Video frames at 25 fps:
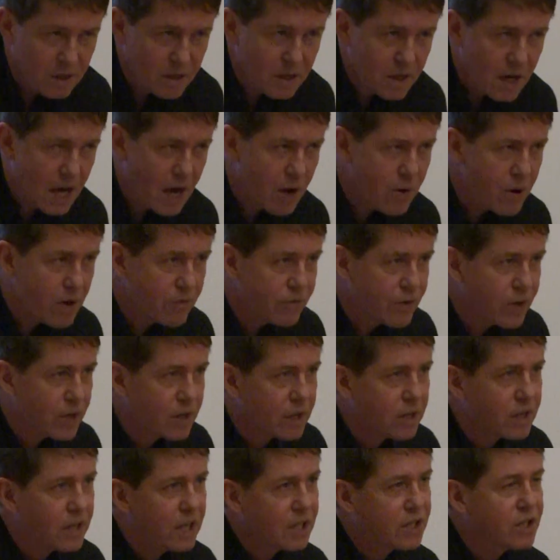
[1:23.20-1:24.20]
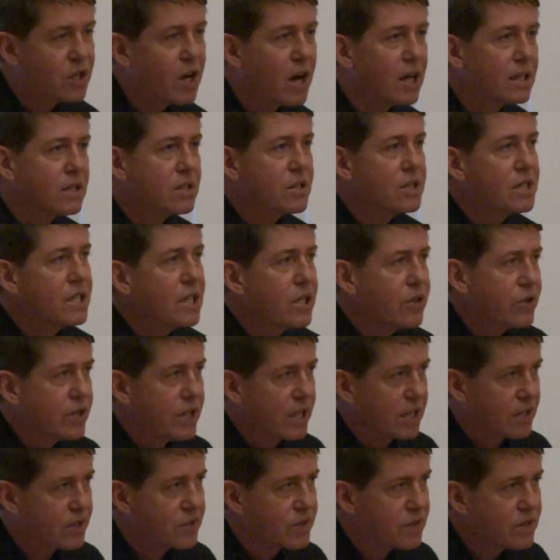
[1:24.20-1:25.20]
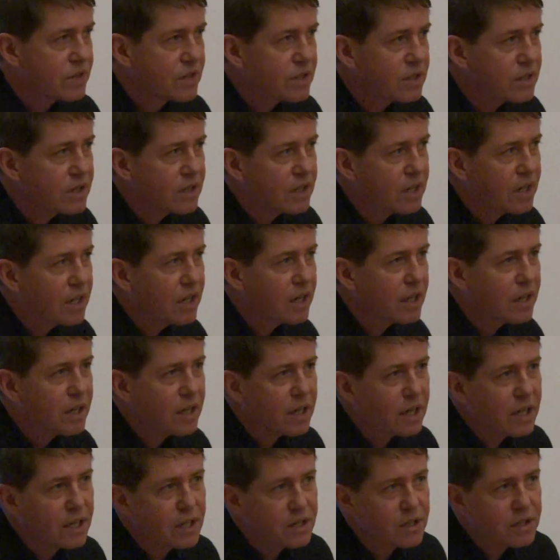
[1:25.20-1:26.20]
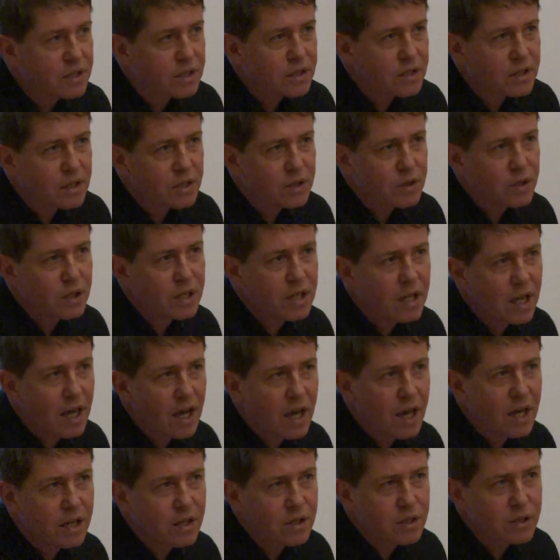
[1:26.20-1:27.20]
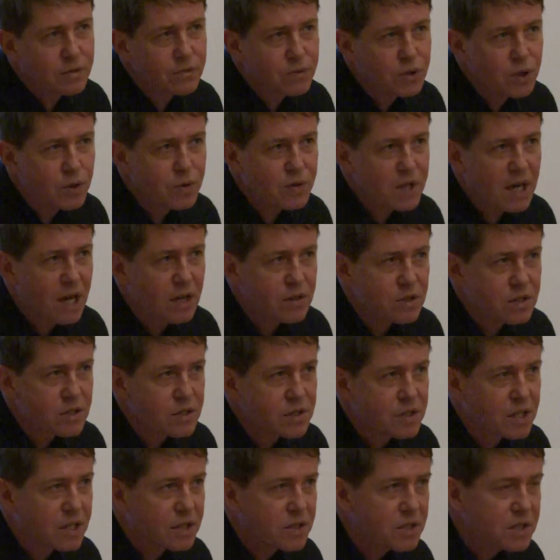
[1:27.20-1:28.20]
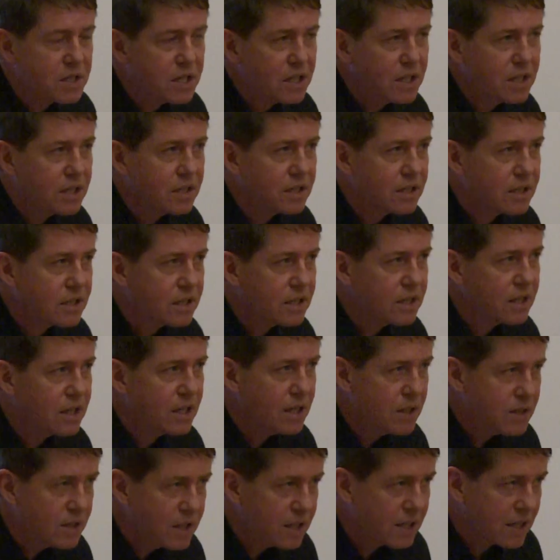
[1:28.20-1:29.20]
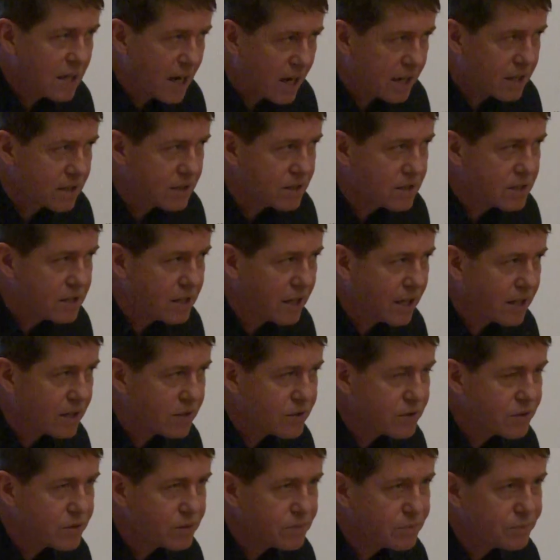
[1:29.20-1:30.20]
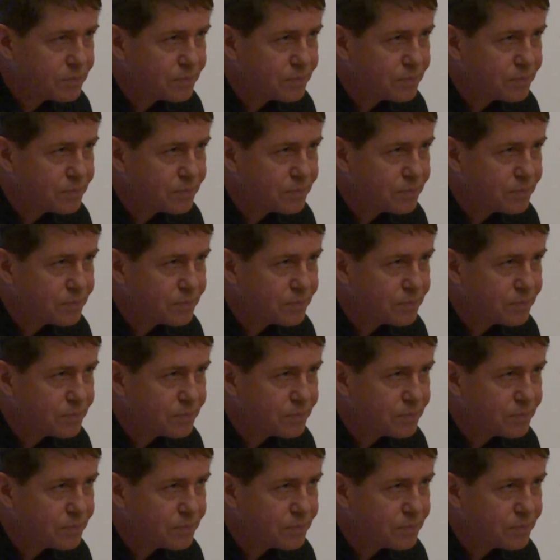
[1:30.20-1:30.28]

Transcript: However, it got serious in the end of 2016 in the United States.